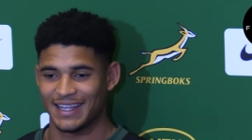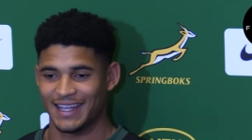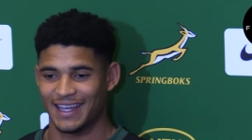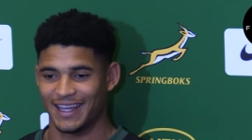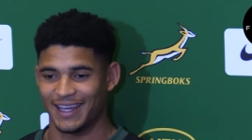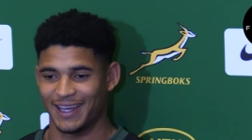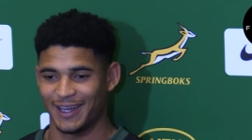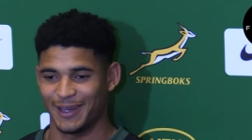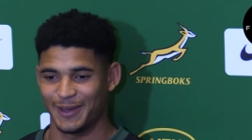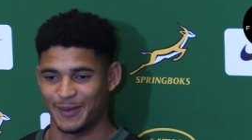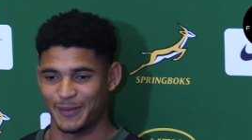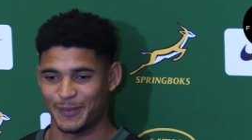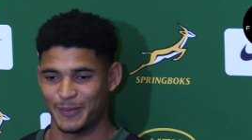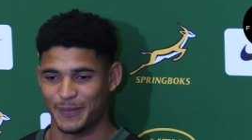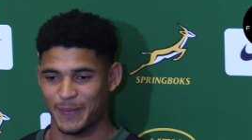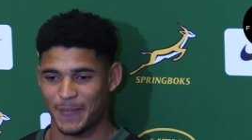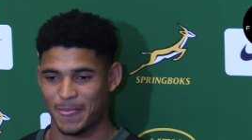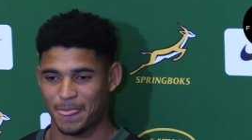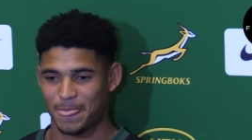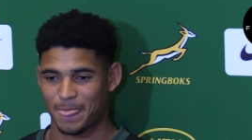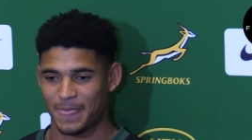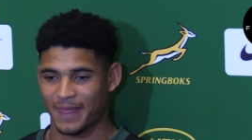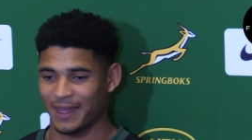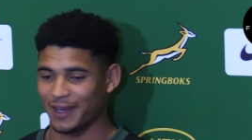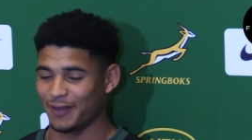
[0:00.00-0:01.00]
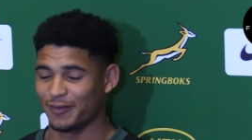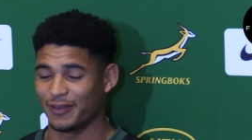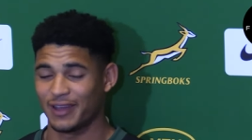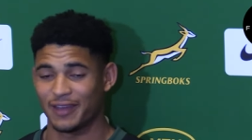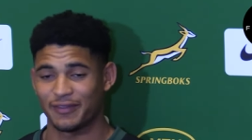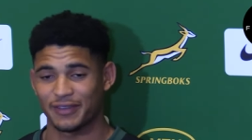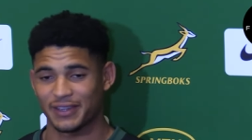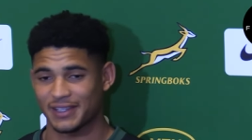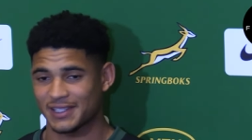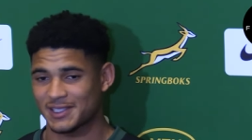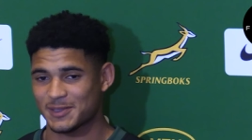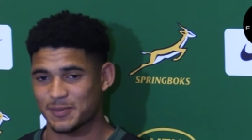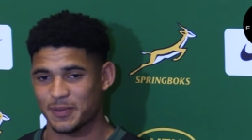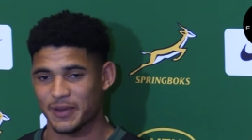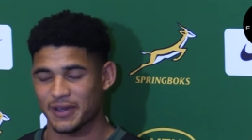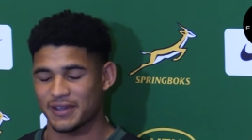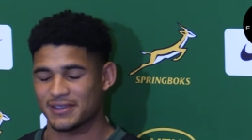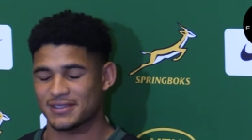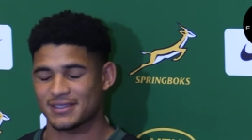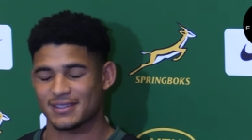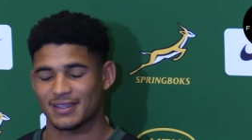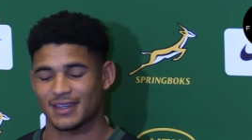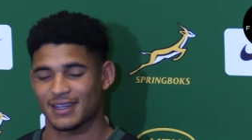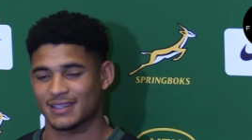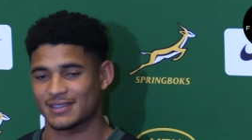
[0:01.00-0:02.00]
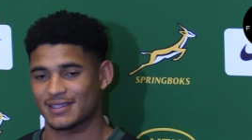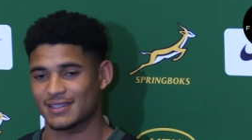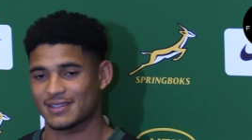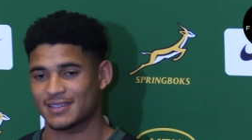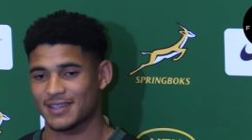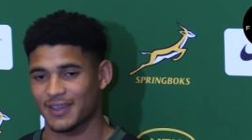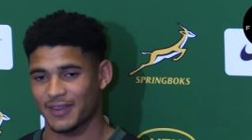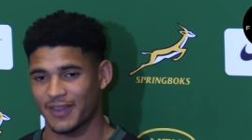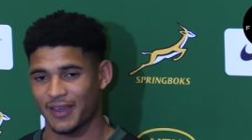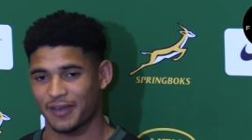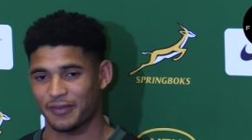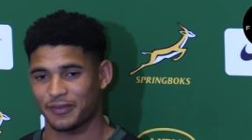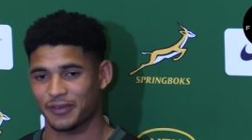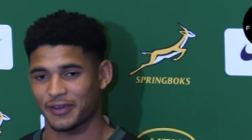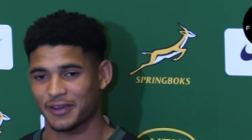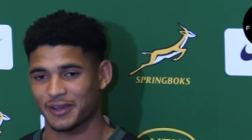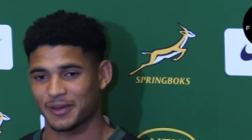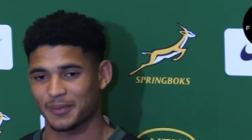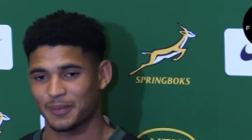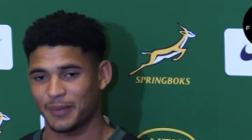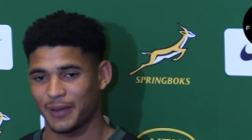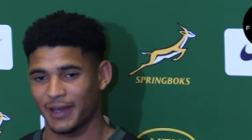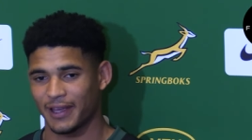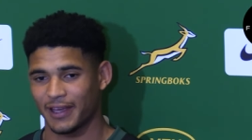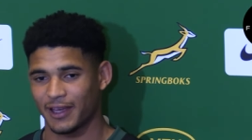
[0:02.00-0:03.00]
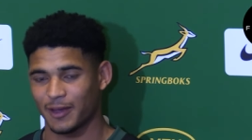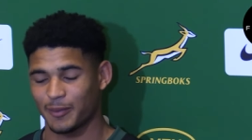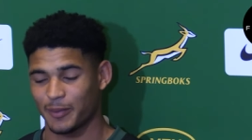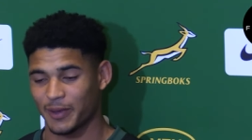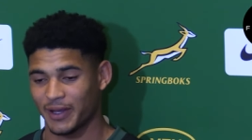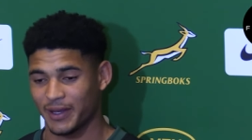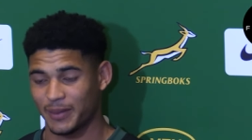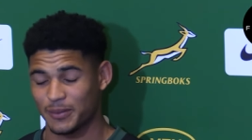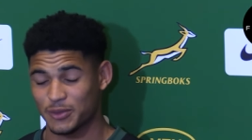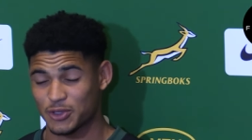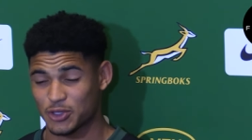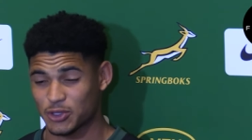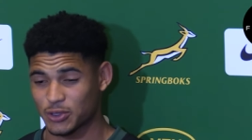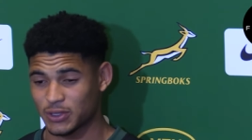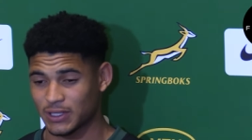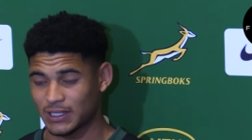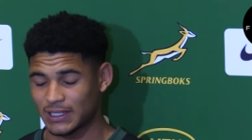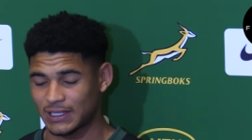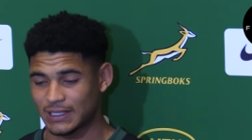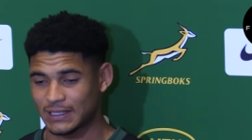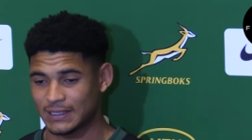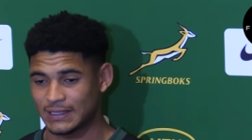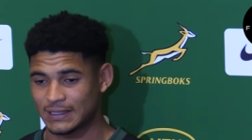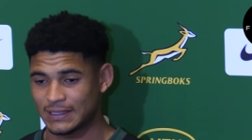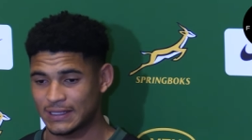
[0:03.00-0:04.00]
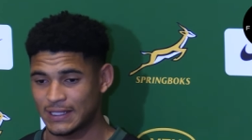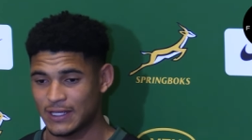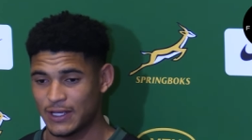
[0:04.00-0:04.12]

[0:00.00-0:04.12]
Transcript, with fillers: And I've never experienced it as a South African player, but I'm sure,